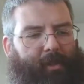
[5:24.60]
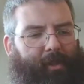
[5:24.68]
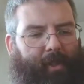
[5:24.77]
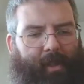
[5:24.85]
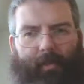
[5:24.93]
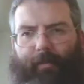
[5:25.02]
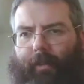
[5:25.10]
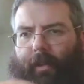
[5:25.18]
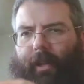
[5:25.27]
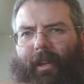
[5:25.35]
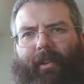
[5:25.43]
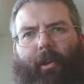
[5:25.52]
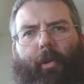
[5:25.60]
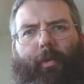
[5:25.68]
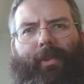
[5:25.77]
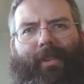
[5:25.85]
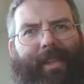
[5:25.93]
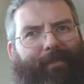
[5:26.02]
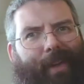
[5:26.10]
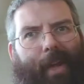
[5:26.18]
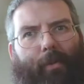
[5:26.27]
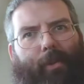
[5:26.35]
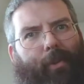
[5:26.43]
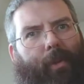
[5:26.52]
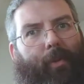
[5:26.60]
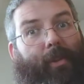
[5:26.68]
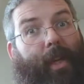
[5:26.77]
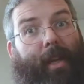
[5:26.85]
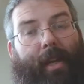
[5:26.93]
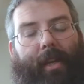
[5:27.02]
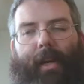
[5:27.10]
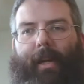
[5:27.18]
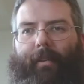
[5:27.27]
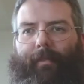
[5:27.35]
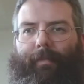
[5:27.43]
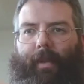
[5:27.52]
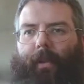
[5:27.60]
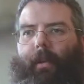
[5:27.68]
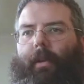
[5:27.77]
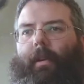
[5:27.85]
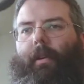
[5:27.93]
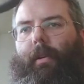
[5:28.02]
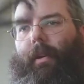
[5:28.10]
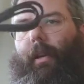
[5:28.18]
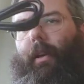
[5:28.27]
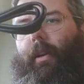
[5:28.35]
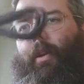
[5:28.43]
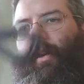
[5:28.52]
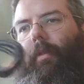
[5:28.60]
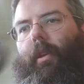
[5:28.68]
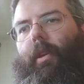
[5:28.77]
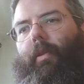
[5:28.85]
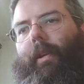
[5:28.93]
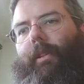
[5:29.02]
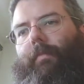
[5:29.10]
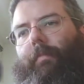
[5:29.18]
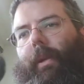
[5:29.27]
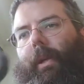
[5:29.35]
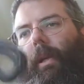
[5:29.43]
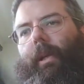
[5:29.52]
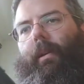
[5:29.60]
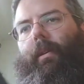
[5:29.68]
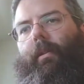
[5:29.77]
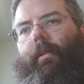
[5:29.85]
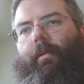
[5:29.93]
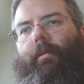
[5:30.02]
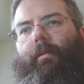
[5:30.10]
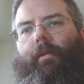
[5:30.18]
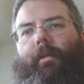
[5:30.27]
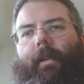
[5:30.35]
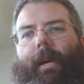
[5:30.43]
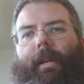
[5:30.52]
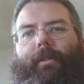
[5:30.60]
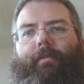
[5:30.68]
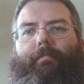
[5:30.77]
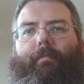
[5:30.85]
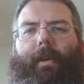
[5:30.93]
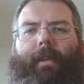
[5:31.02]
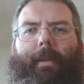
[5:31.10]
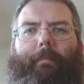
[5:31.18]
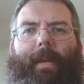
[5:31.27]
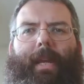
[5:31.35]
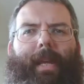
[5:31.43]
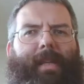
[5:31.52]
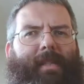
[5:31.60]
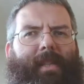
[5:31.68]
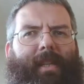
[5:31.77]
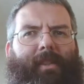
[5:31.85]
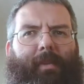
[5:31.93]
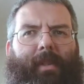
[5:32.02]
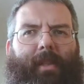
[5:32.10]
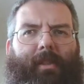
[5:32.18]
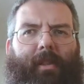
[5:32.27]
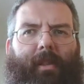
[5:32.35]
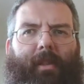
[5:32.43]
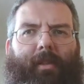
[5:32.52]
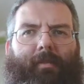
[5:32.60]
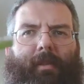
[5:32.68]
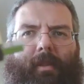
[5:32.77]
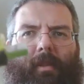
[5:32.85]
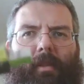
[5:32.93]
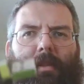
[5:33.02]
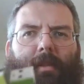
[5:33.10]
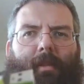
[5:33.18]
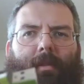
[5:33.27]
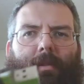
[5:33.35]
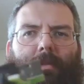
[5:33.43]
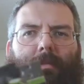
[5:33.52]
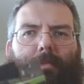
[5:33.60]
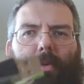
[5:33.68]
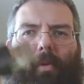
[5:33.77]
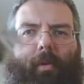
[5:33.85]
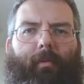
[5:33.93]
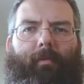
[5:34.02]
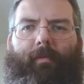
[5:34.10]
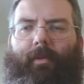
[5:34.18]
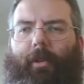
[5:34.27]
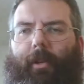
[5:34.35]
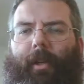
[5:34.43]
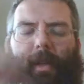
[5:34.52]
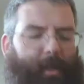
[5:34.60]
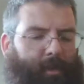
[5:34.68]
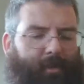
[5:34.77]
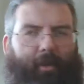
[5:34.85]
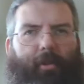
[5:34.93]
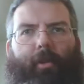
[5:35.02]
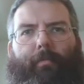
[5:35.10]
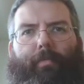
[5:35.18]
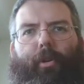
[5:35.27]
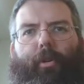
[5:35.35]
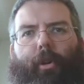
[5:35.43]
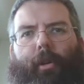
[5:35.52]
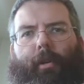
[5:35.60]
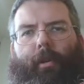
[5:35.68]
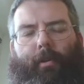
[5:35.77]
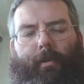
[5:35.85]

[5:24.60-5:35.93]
sleeve. The old one said Vanquish on it, which I kind of liked. You have a USB slash, I think mini SD is what that's called, port, so you can connect it to your computer.